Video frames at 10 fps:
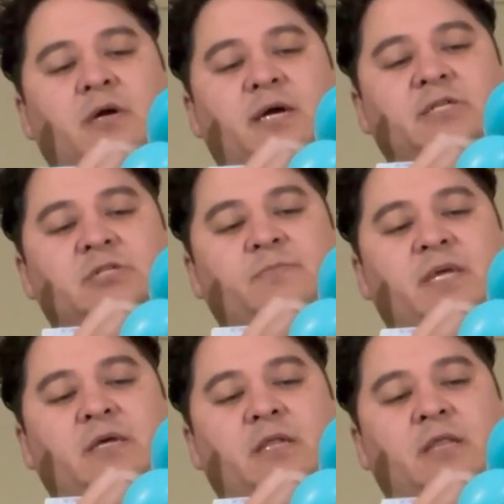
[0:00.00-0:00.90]
I just
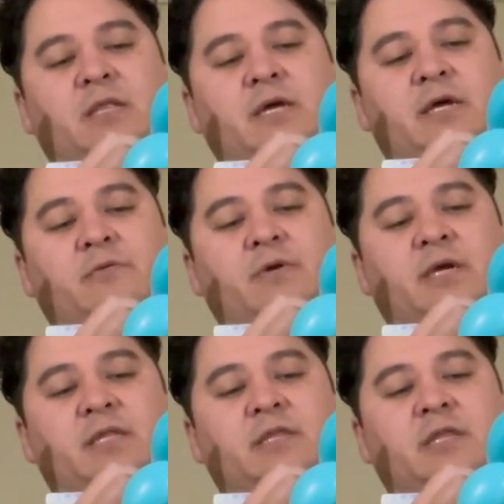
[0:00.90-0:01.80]
make a line
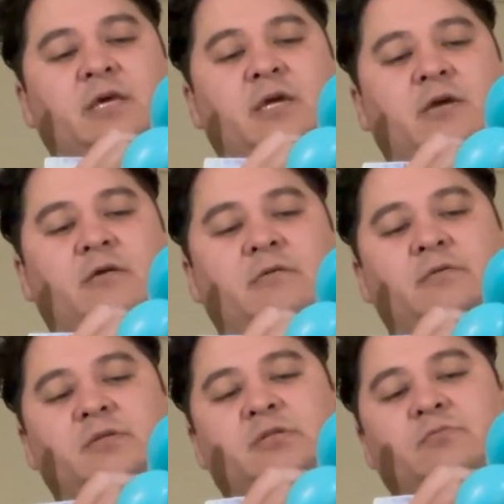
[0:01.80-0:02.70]
right there,
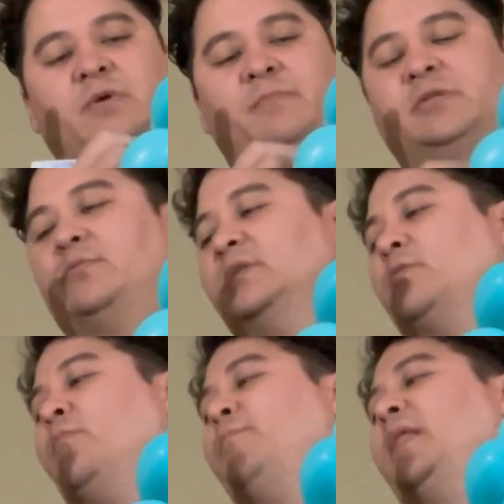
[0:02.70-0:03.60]
just right between
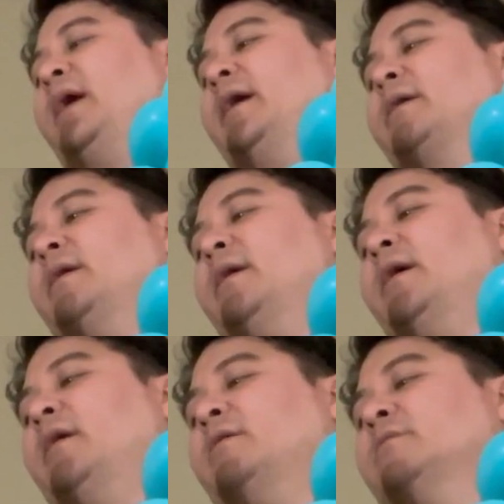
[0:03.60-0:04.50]
the black
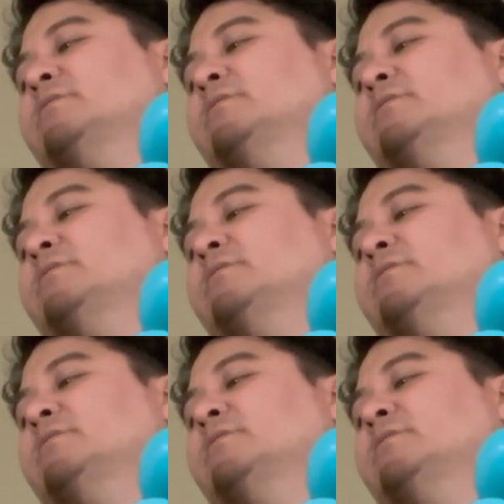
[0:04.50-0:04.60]
and